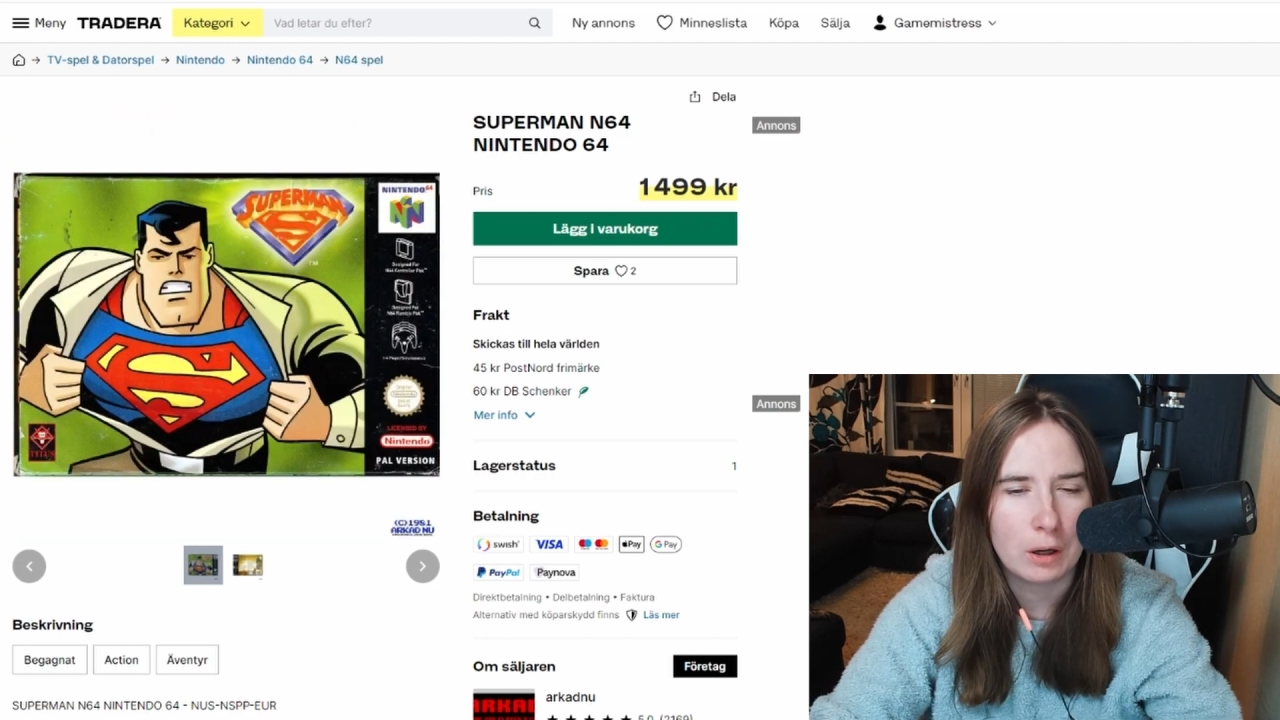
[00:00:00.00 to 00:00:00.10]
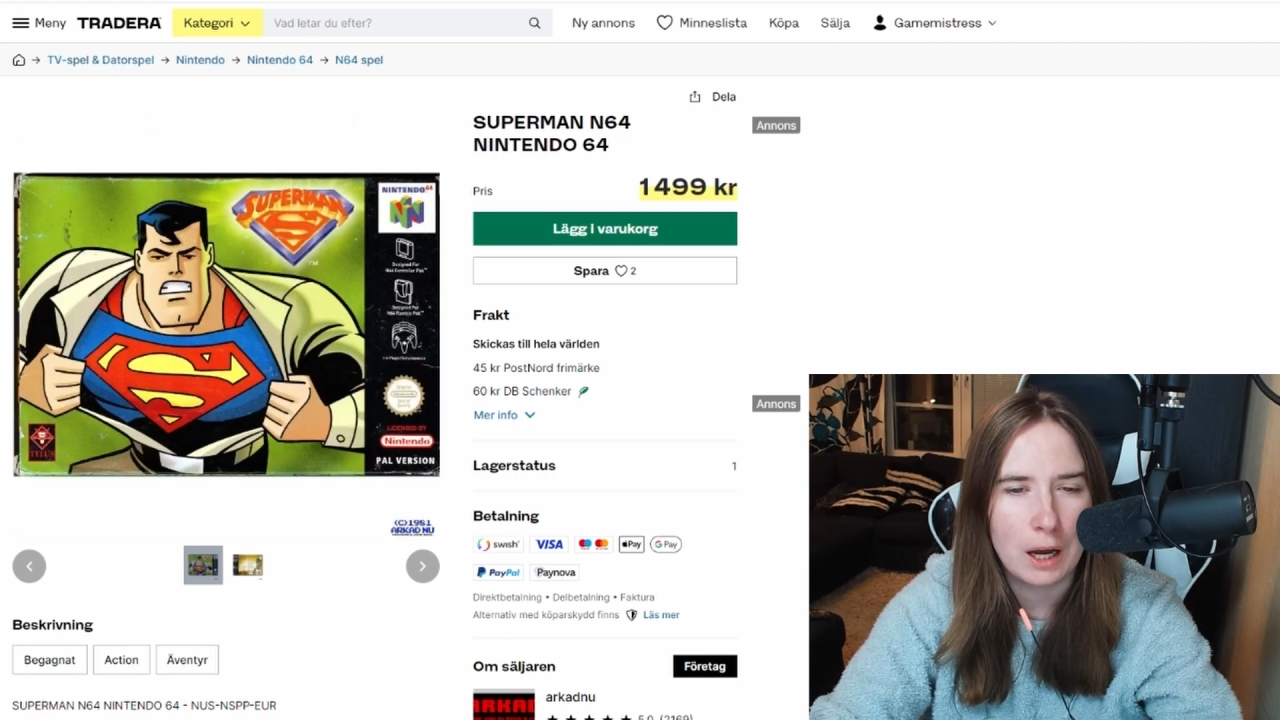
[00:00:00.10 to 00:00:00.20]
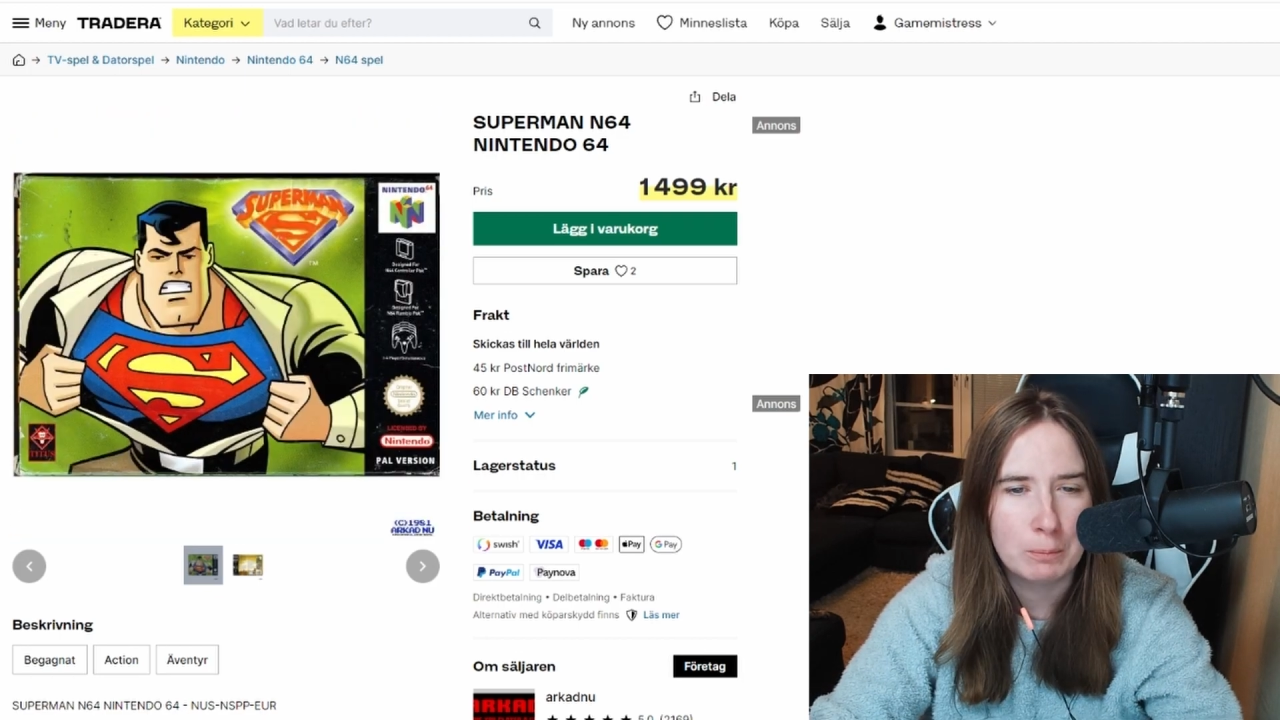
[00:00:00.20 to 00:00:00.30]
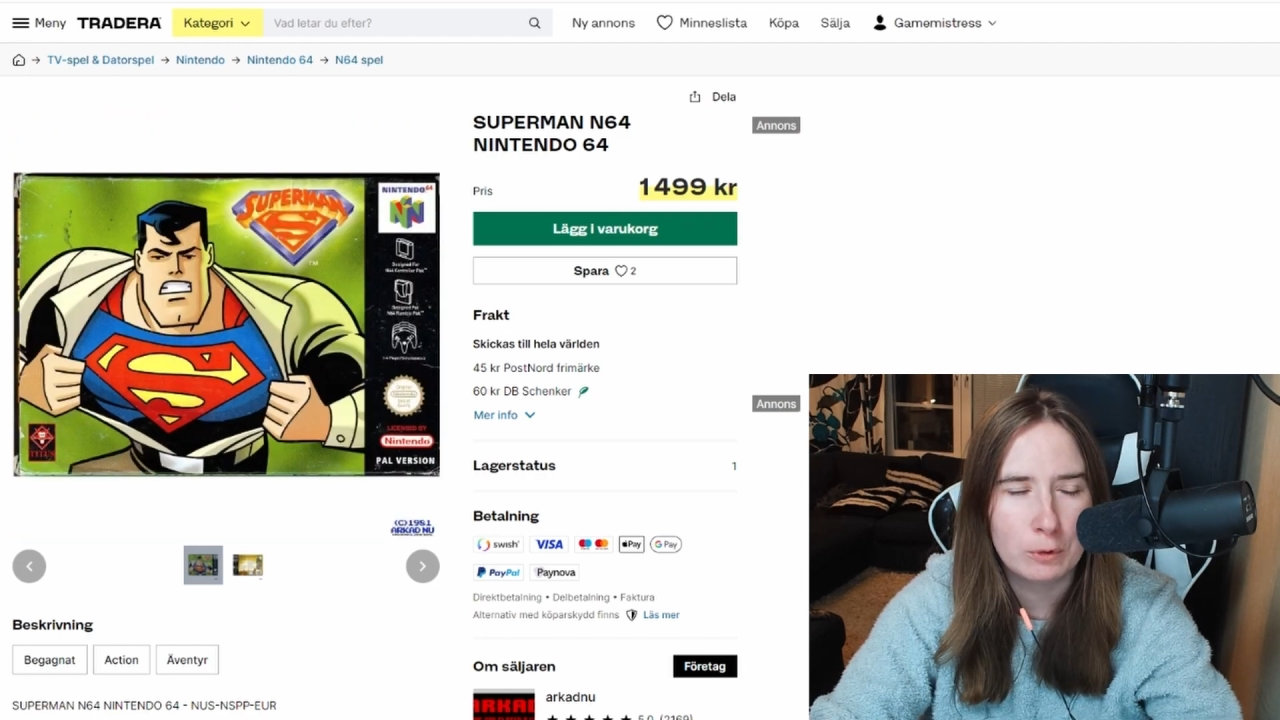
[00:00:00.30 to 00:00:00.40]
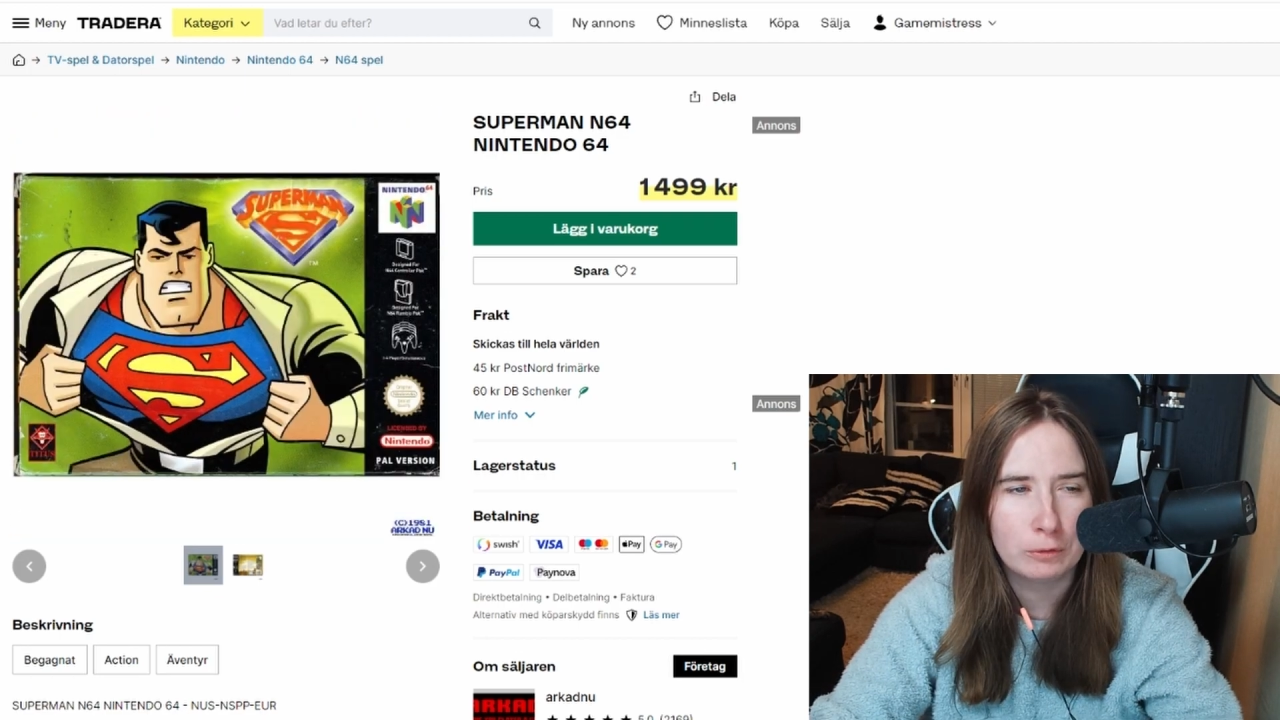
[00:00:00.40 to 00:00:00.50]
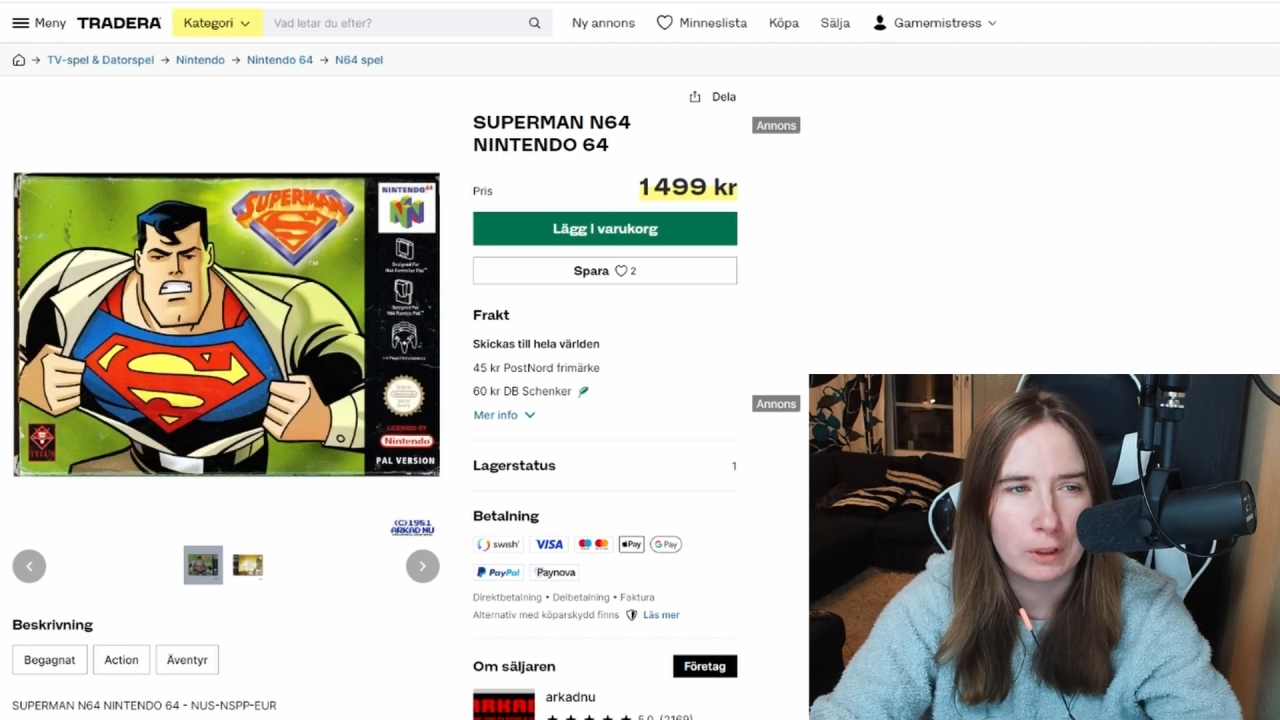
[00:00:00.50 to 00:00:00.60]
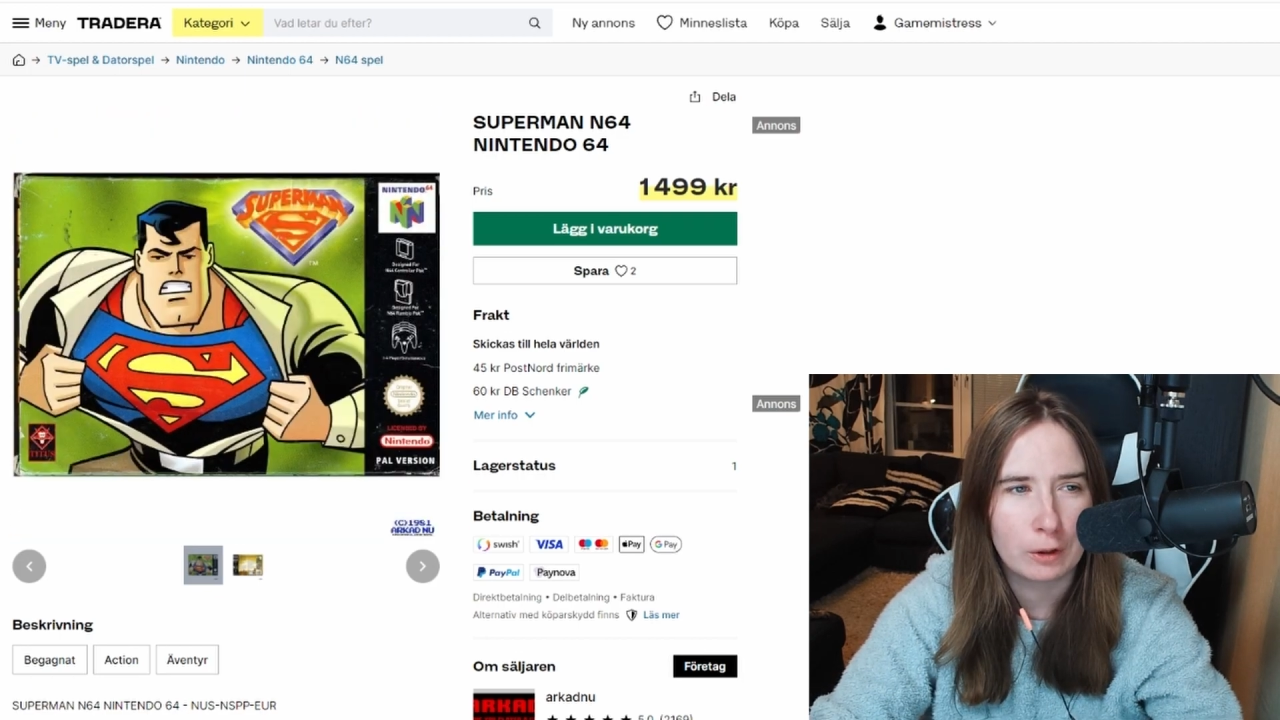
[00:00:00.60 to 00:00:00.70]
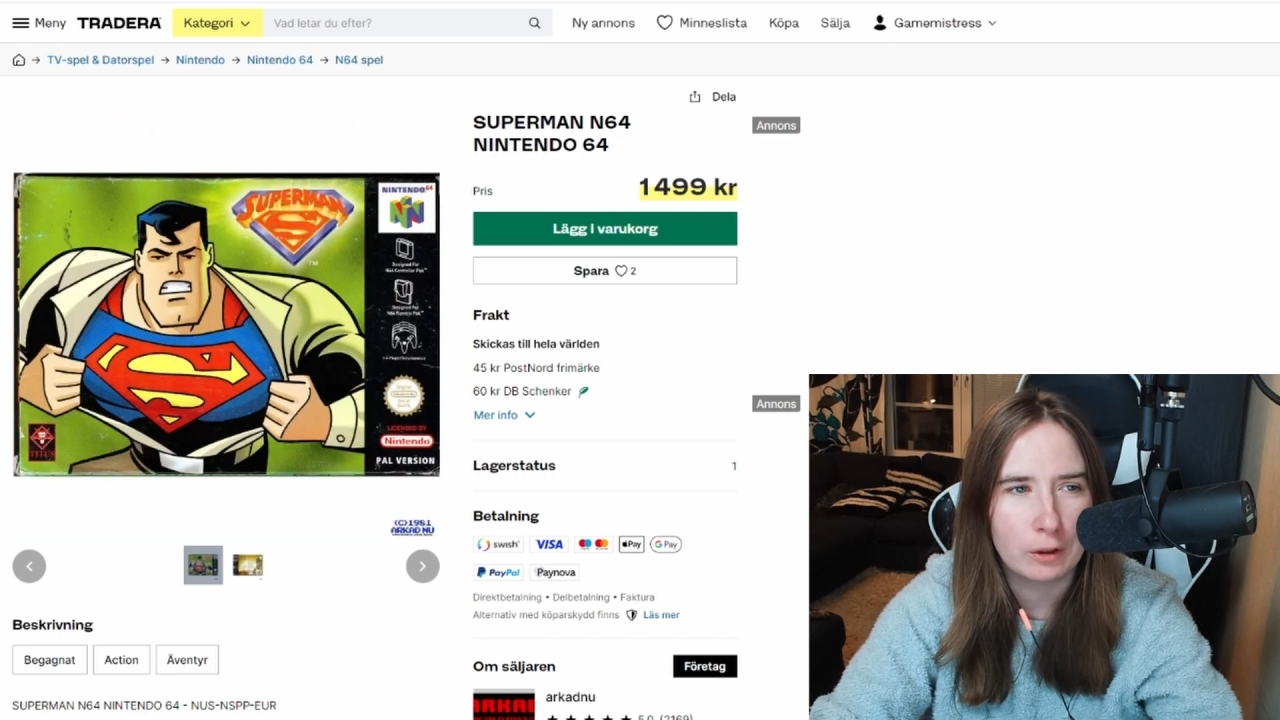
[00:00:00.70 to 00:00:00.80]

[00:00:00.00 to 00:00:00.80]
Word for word: I'm moving